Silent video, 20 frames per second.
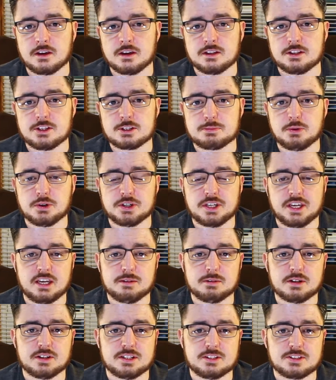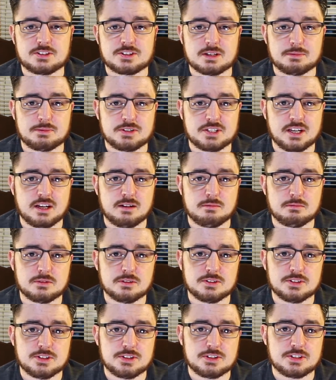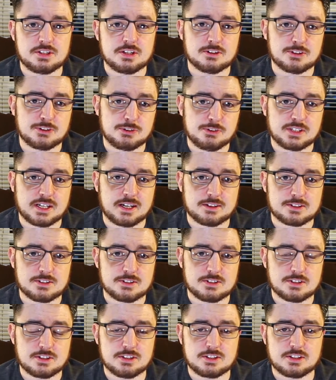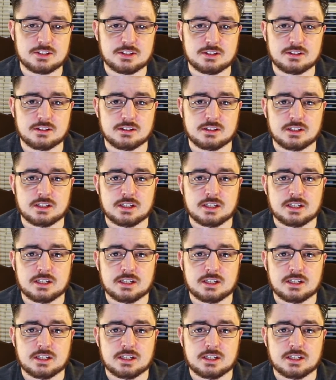This book came out in September this year, 2016,